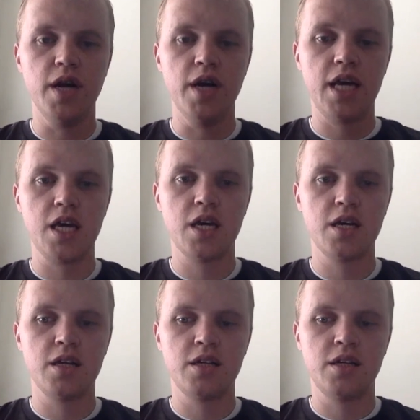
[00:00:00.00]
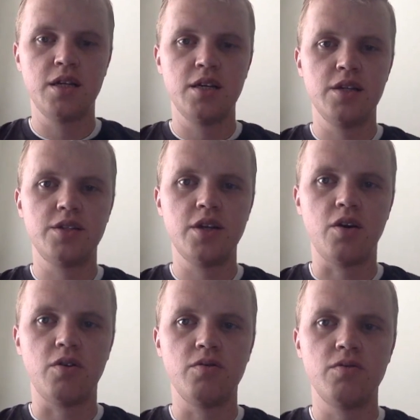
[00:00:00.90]
Ready?
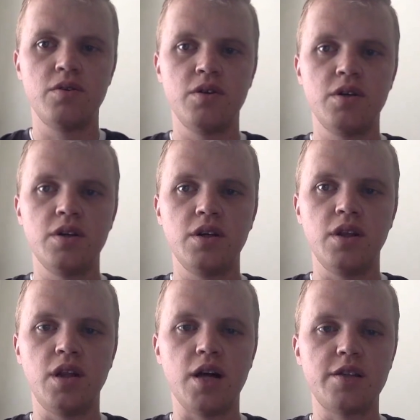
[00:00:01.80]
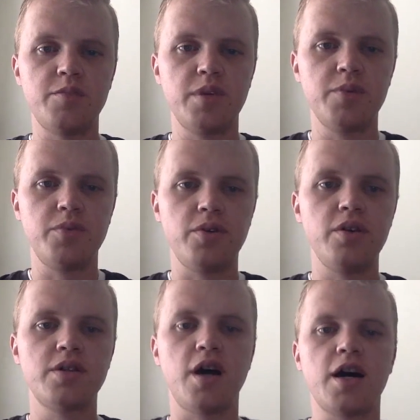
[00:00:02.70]
So,
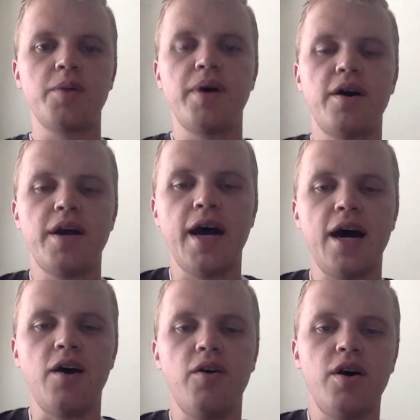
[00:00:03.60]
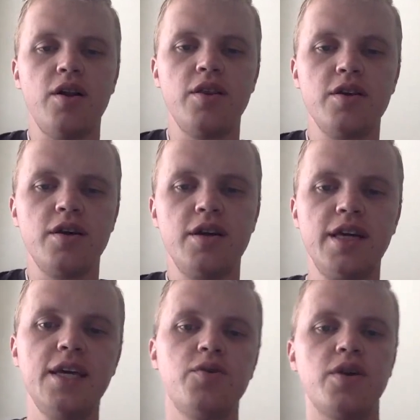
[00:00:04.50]
lots of people talk about how on
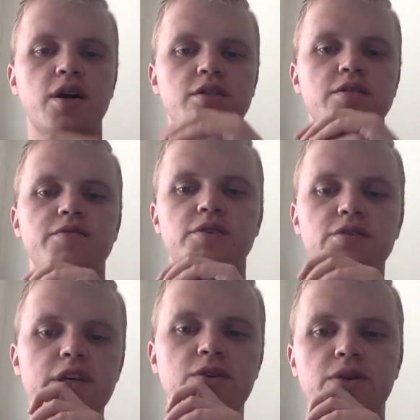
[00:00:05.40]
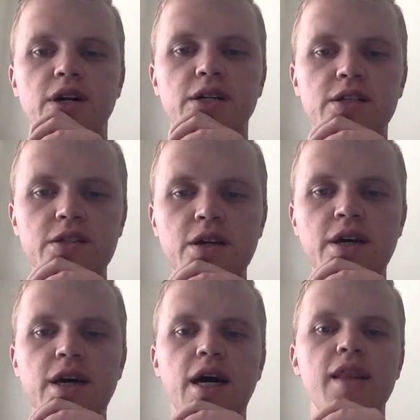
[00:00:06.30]
the equinox, the vernal equinox,
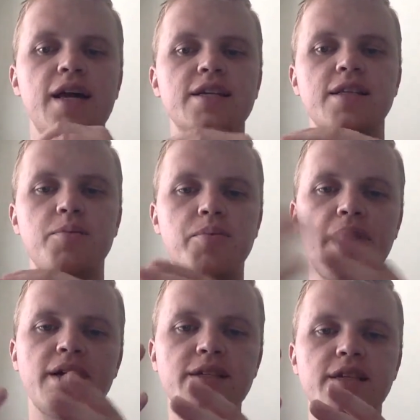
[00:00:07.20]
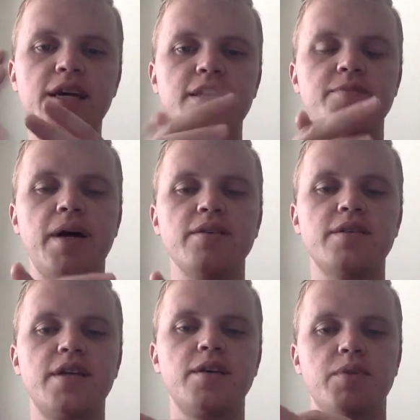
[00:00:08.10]
that is the best day to balance
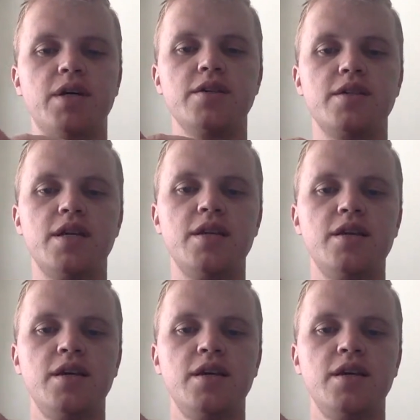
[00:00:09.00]
an egg because then,